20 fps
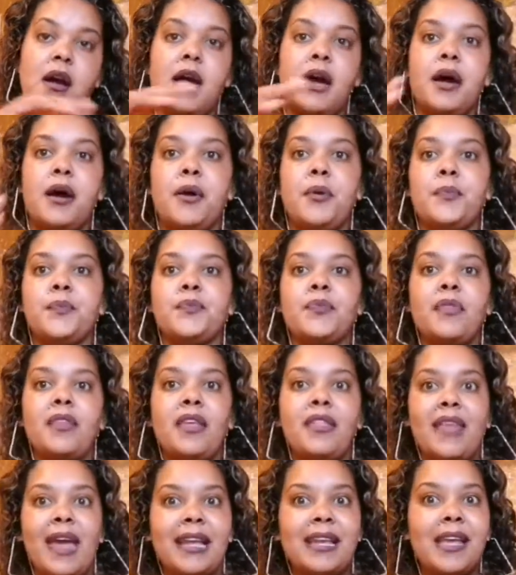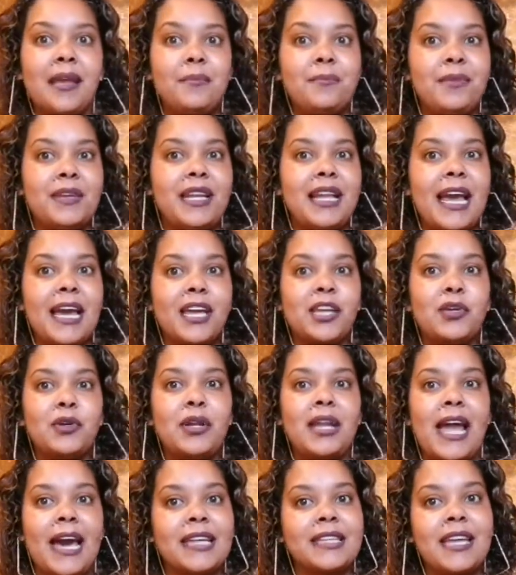That can be like your
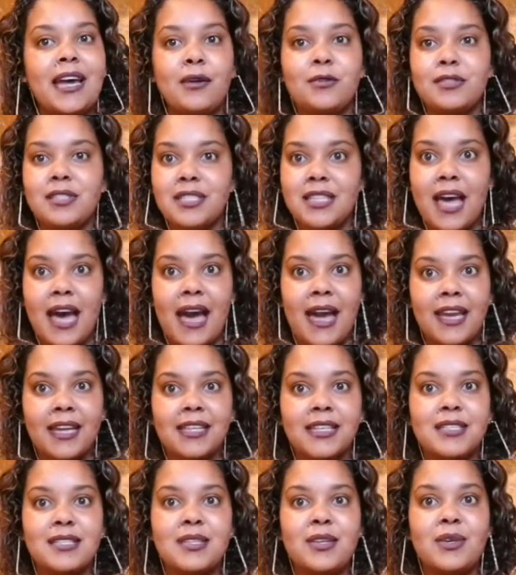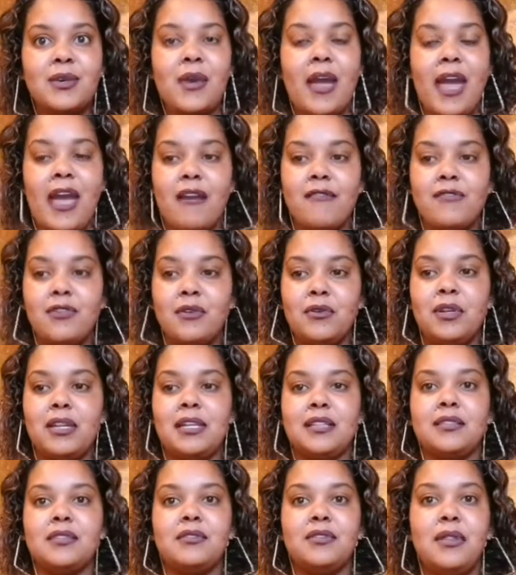light outside, so you have your
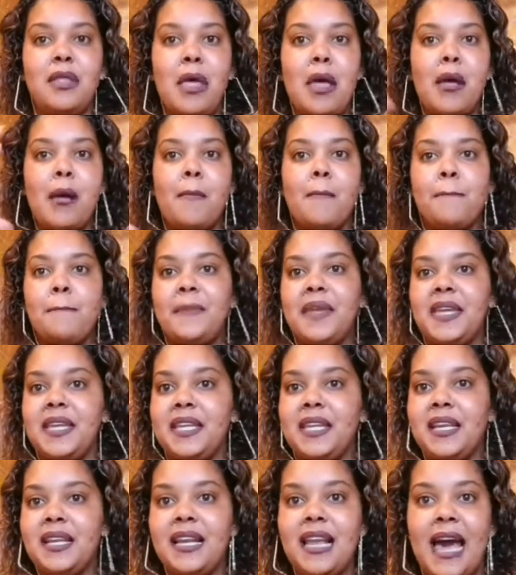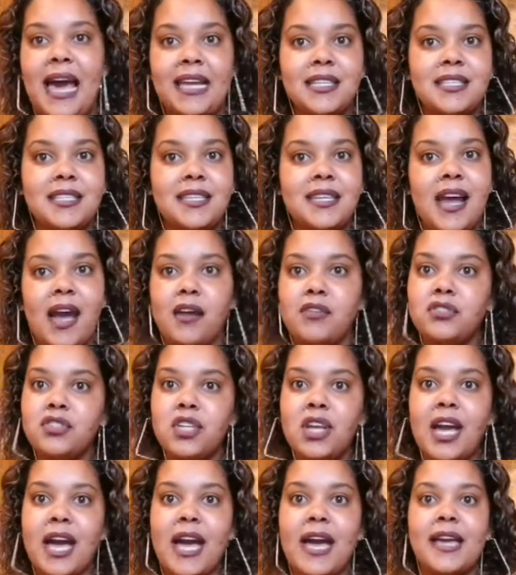little mini lights around
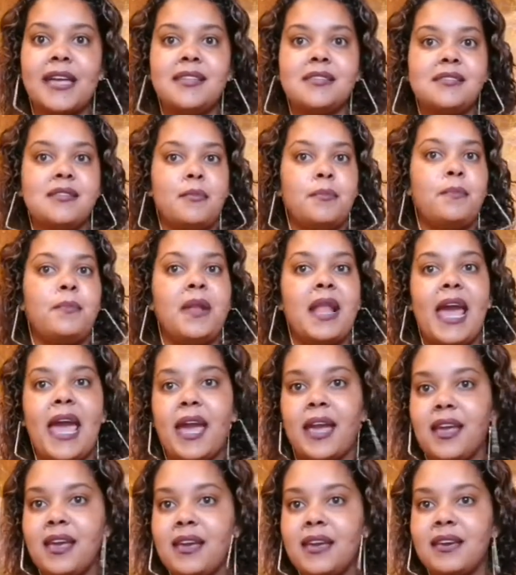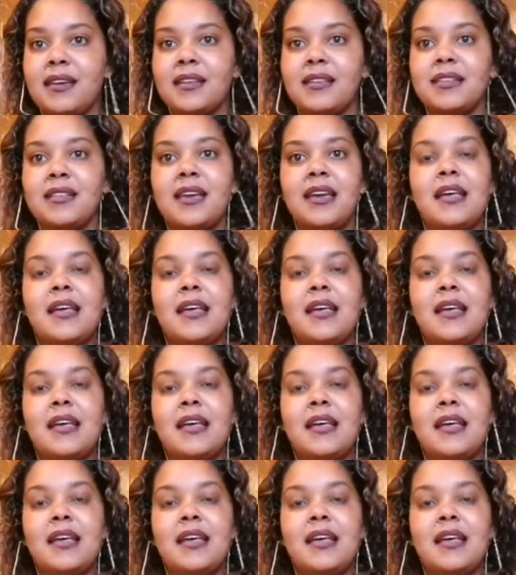you guys, a blanket,